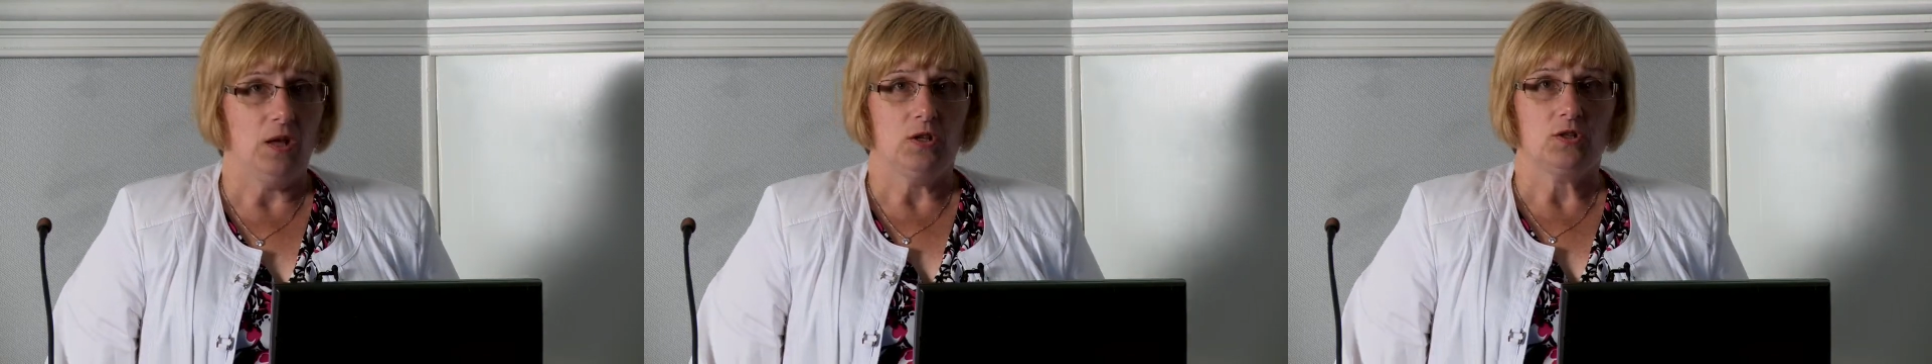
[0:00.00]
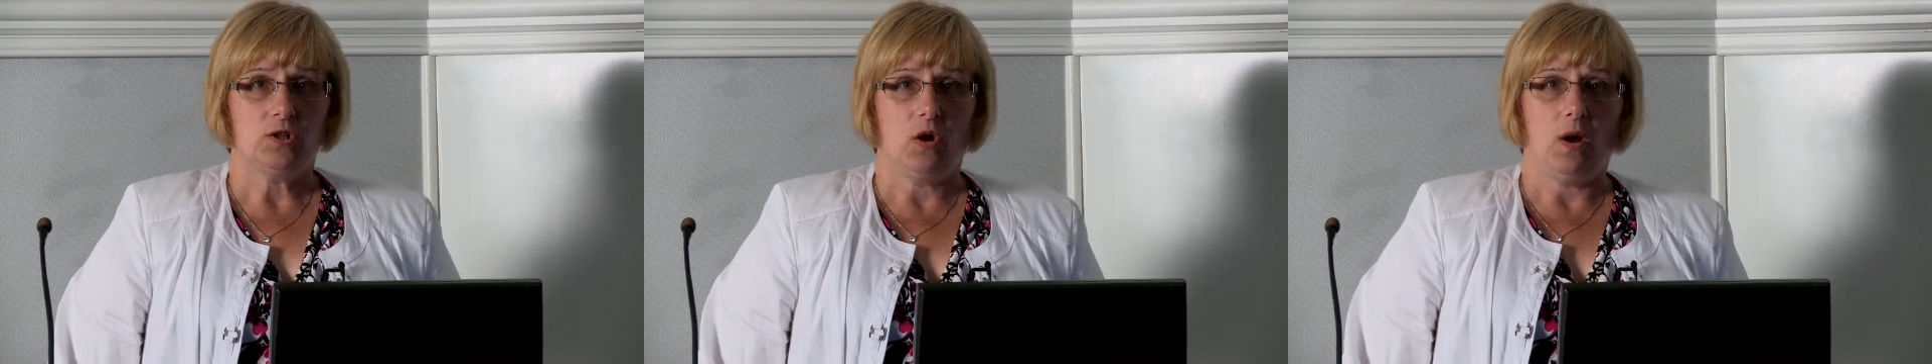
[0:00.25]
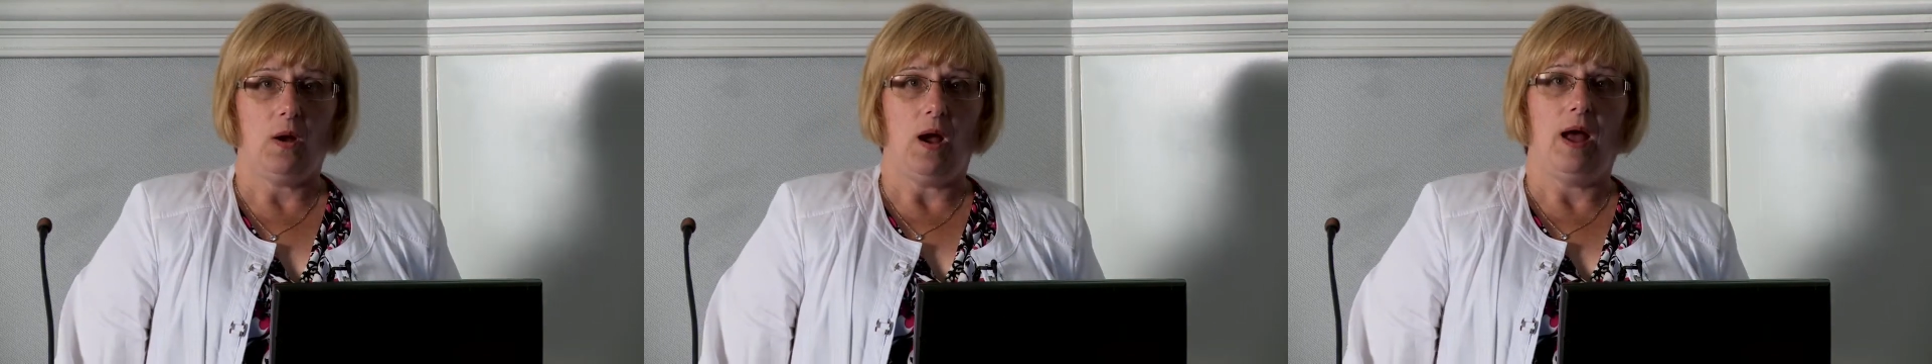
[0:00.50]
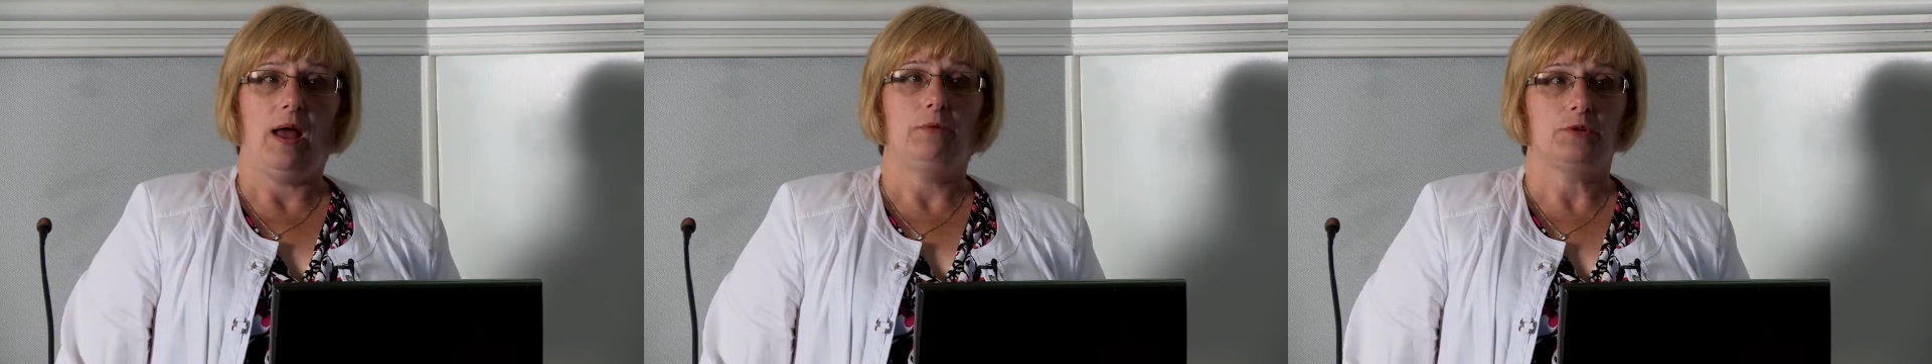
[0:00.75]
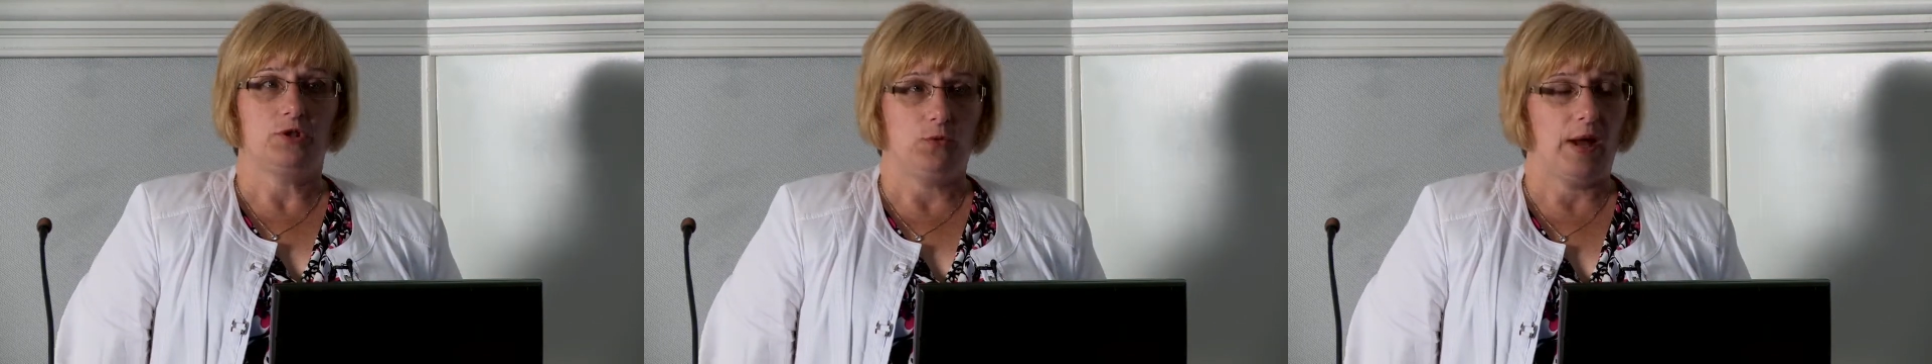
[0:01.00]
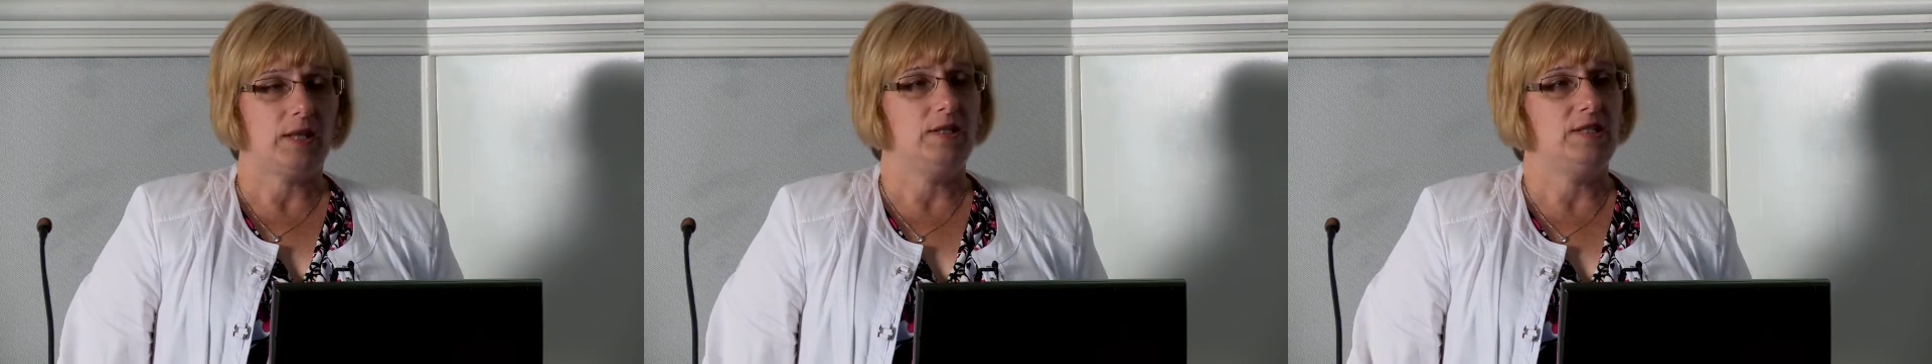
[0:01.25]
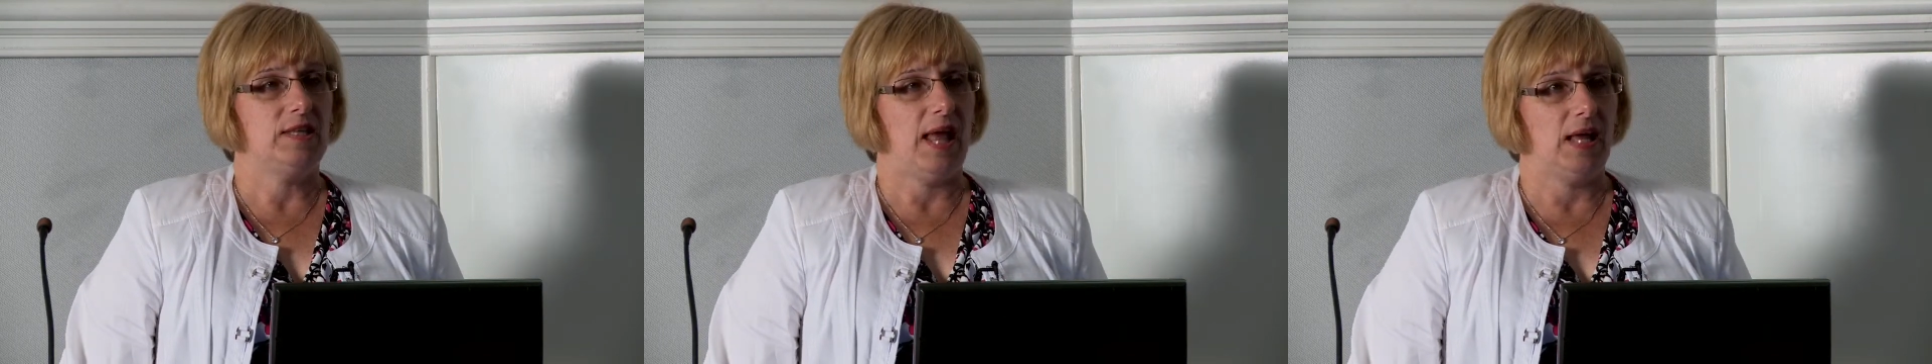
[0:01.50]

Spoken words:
So I was directed to the